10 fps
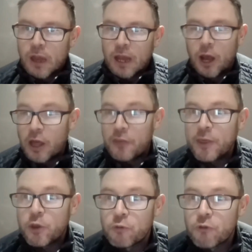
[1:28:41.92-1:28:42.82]
I
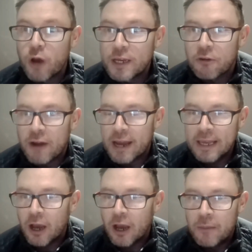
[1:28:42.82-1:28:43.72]
think you're right,
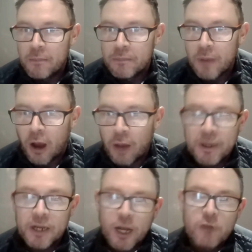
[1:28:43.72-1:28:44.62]
Craig. I'm
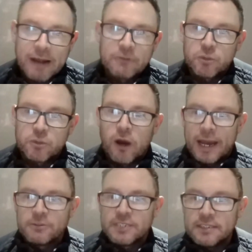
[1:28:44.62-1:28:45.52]
going to go round to our
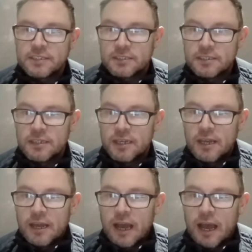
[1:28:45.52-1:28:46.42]
houses.
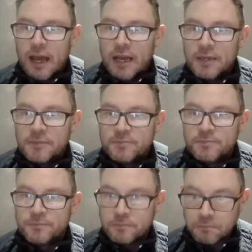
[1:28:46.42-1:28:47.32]

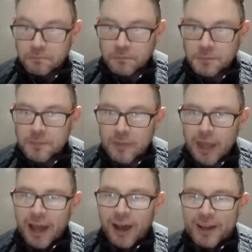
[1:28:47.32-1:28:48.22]
I'd
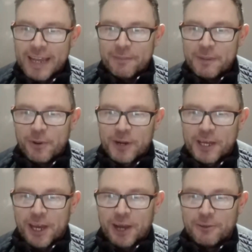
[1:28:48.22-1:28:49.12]
happily put on
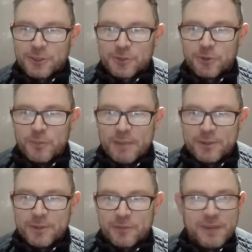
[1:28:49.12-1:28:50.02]
a coach to all
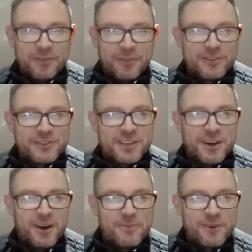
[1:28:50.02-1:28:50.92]
members from London to
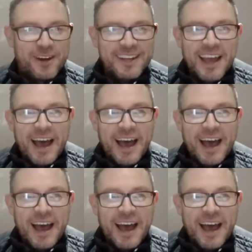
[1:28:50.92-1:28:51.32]
Scarborough.